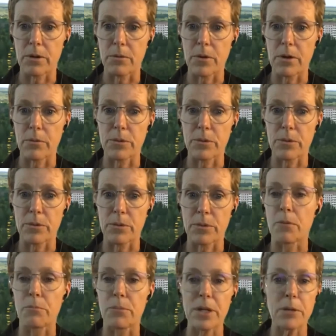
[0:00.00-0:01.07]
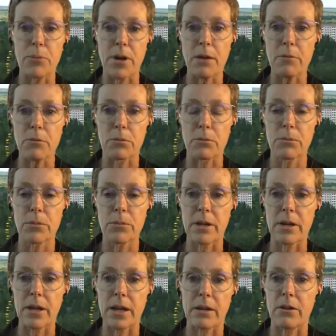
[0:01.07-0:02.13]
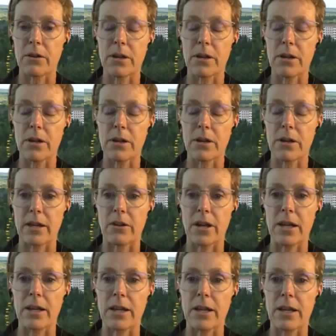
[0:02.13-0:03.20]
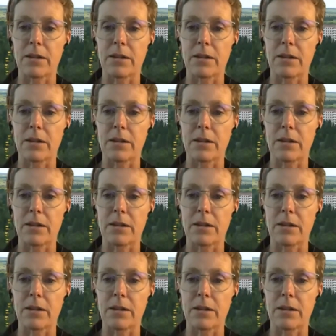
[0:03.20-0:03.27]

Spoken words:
potentially a big problem at our hands,